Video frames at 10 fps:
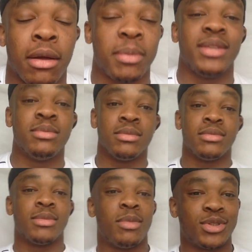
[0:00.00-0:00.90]
I mean,
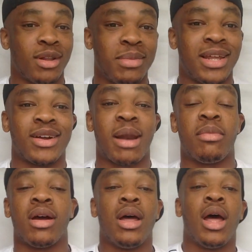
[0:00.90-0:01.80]
I'm not sure I made that on
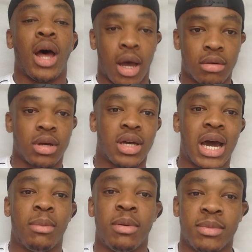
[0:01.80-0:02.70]
camera. I'll go to your
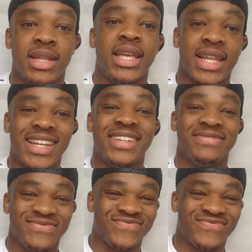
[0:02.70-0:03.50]
album legally.